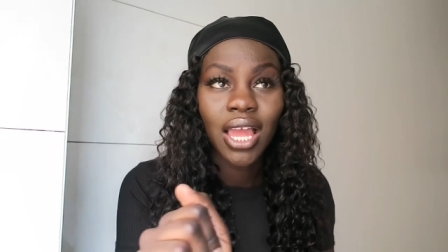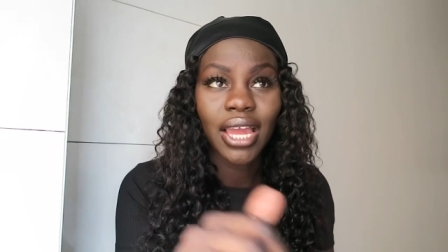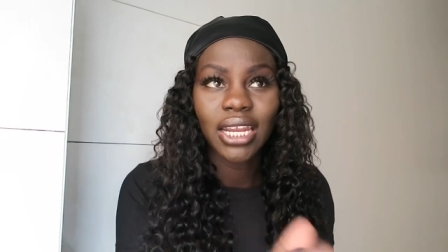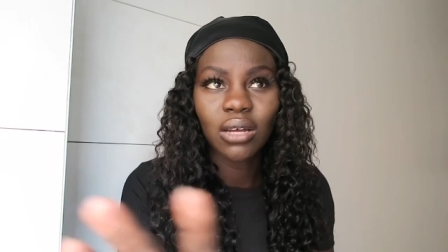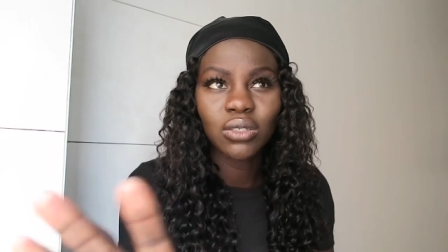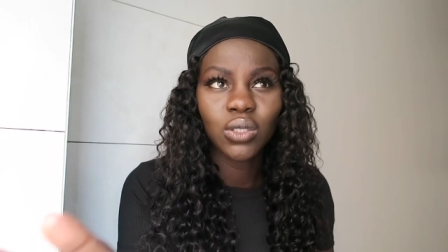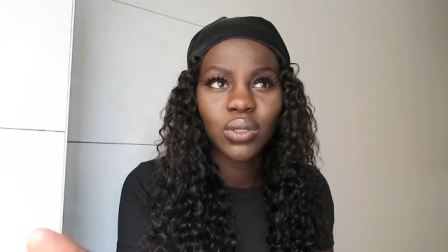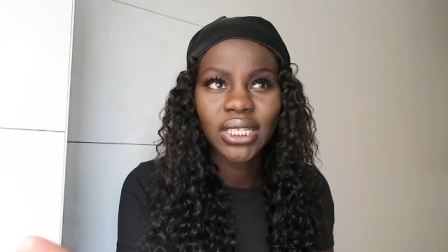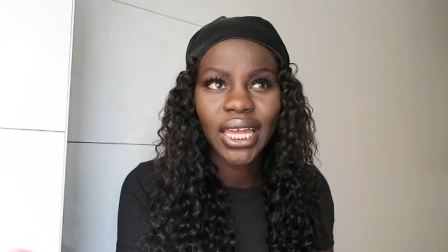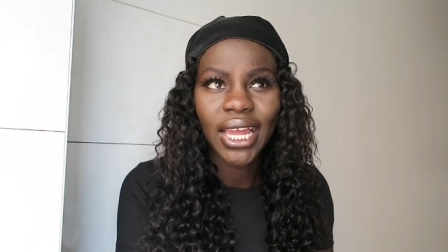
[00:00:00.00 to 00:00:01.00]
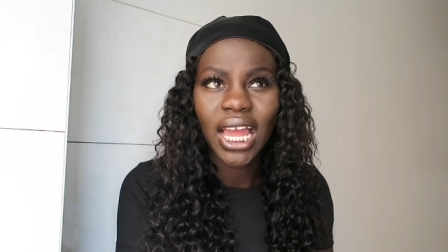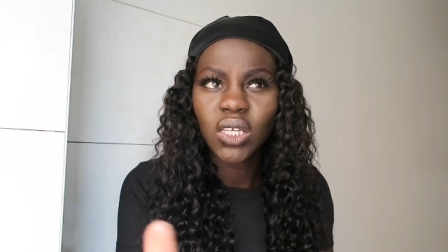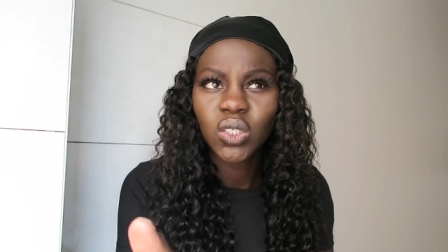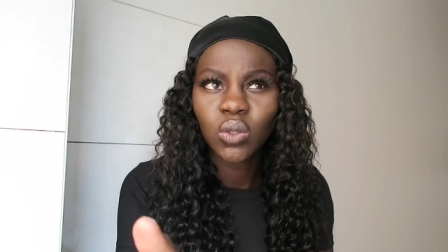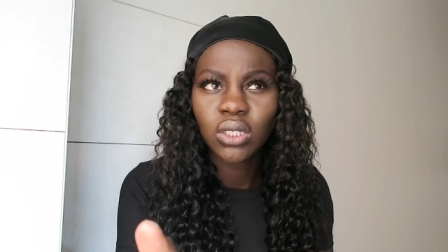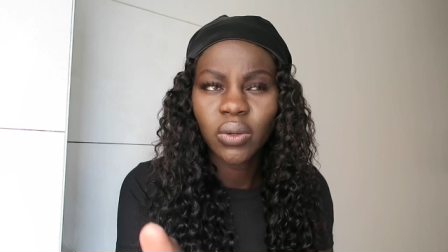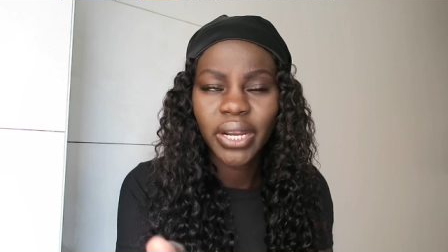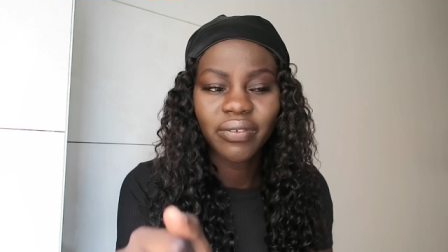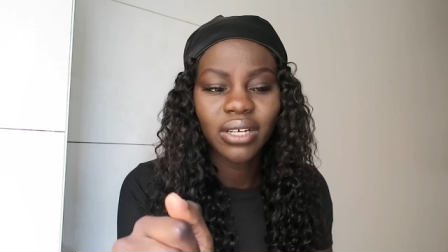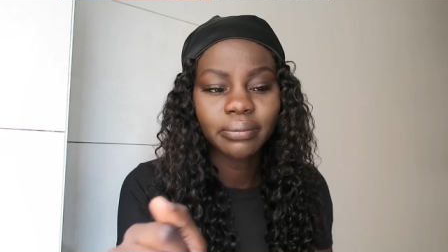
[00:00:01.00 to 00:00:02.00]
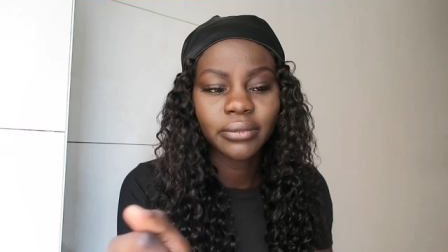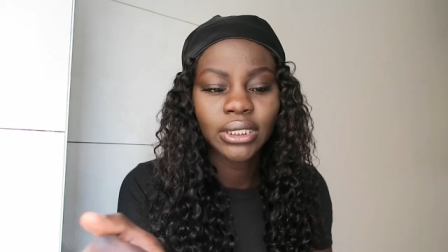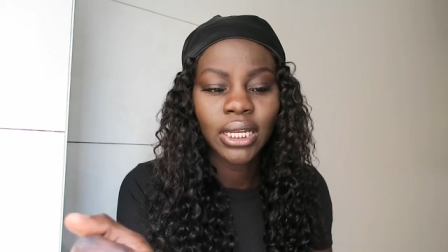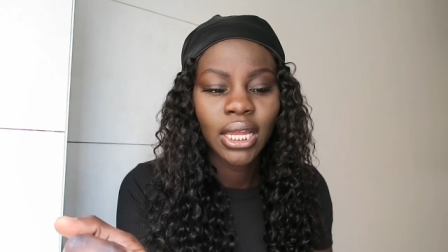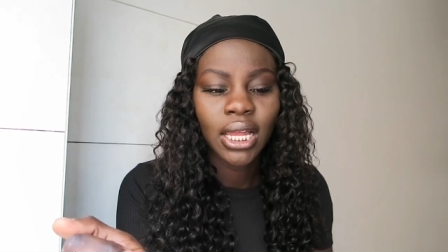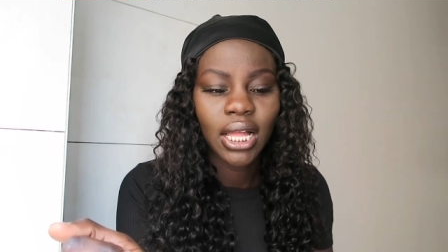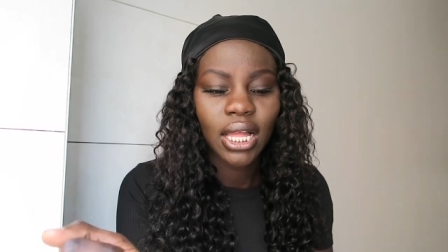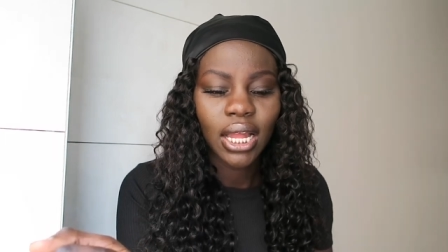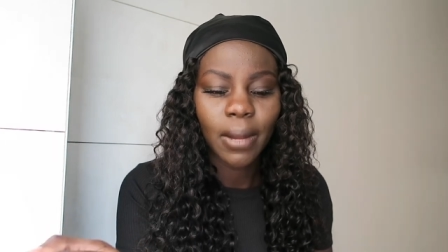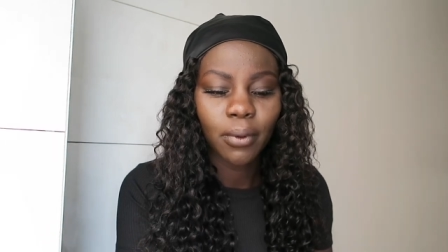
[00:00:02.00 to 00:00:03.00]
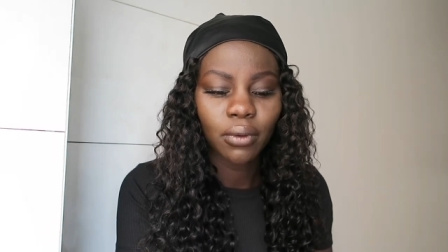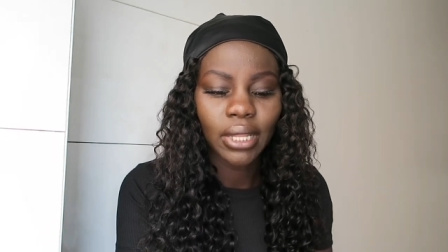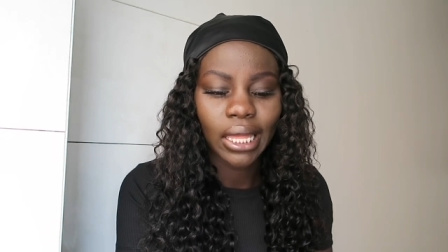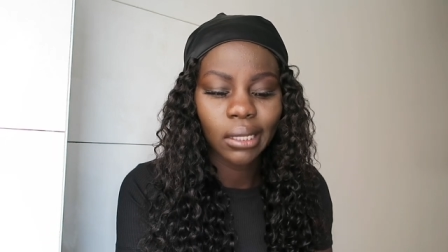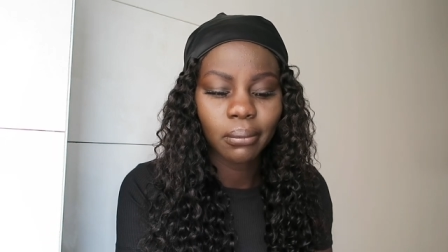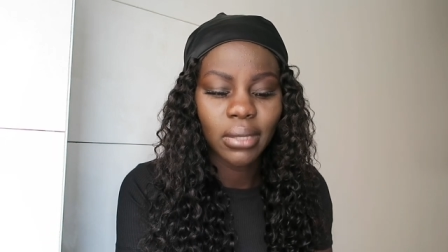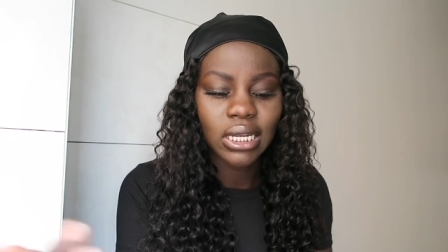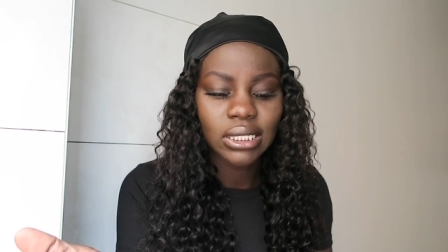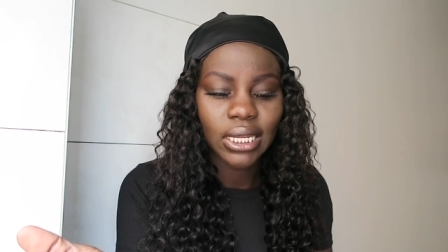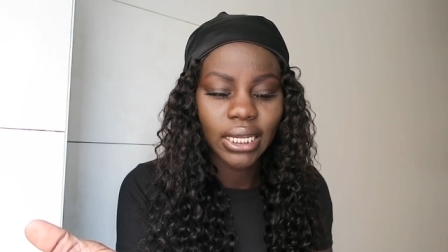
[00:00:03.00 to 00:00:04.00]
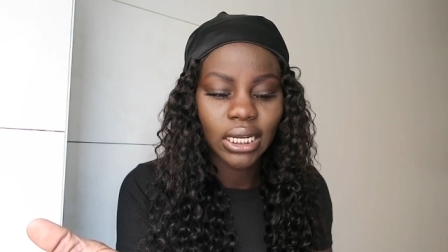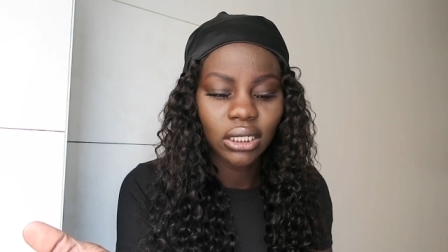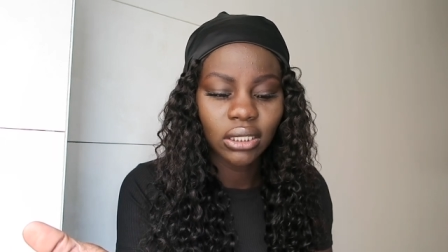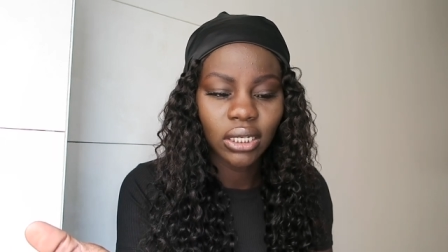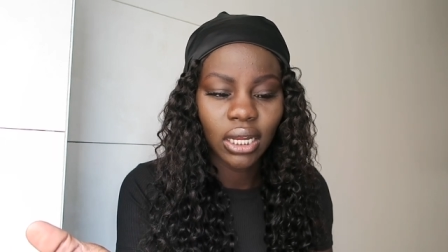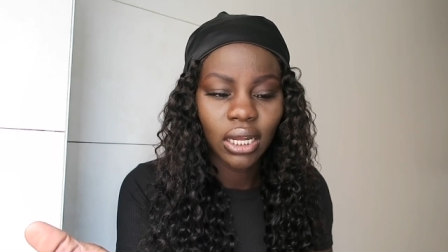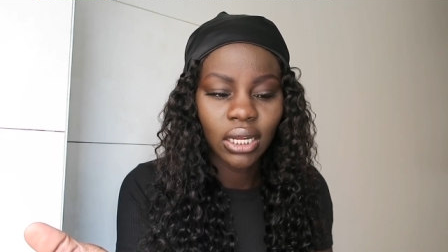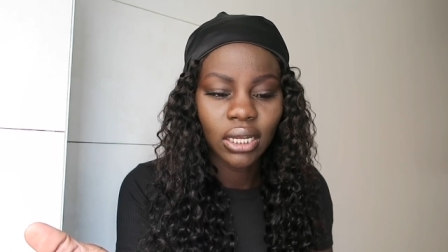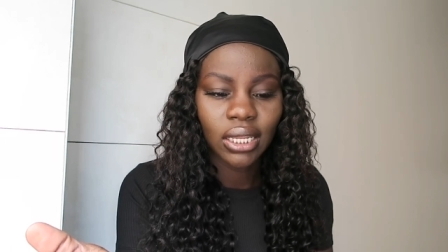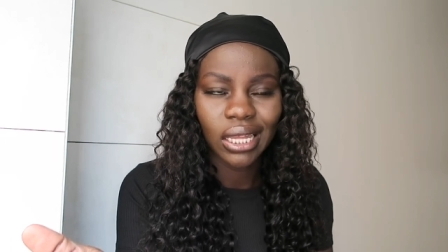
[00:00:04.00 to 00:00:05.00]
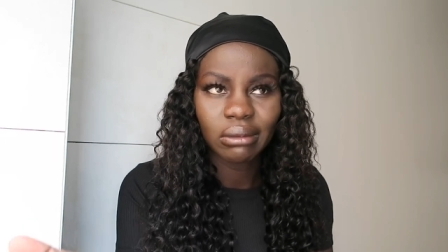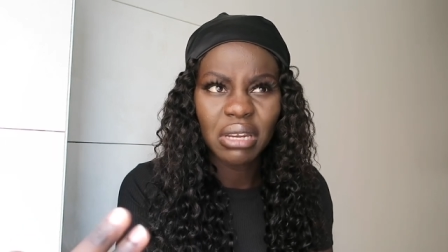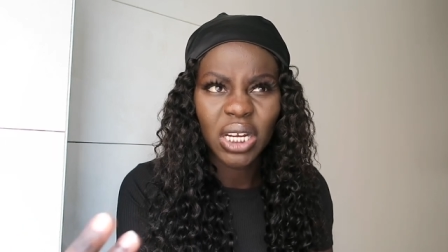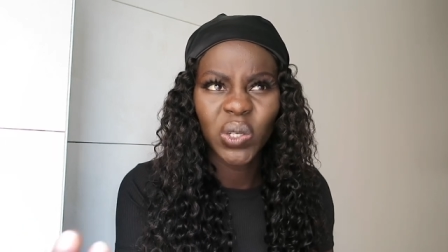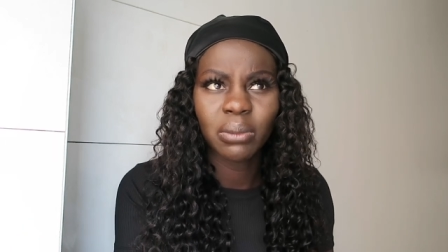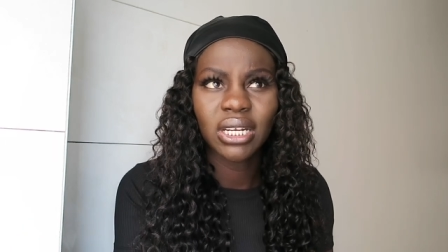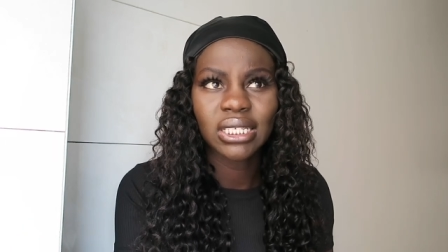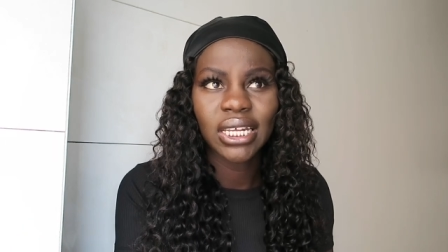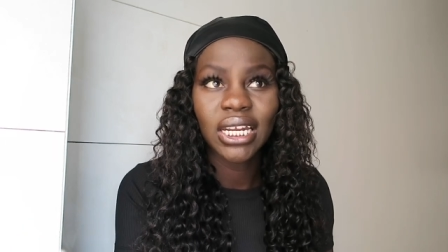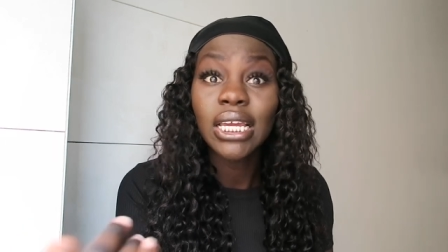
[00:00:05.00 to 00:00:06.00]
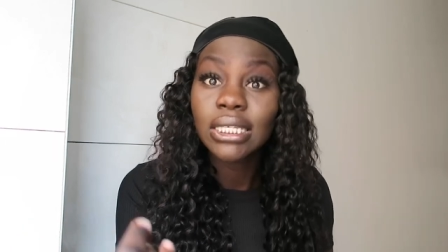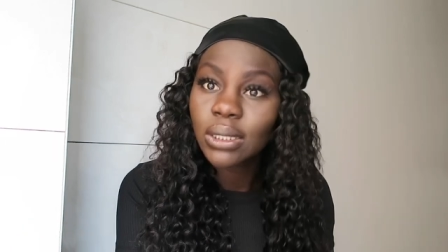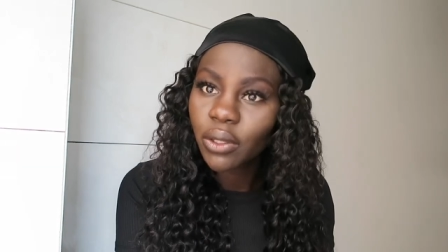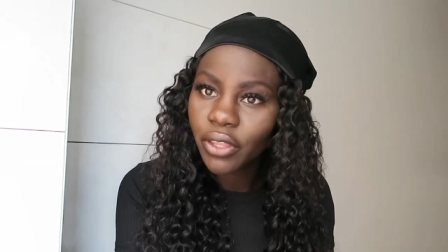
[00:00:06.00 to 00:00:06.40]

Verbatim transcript: and i was doing like house chores or whatever a couple like minutes later i mean like 20 minutes later he's still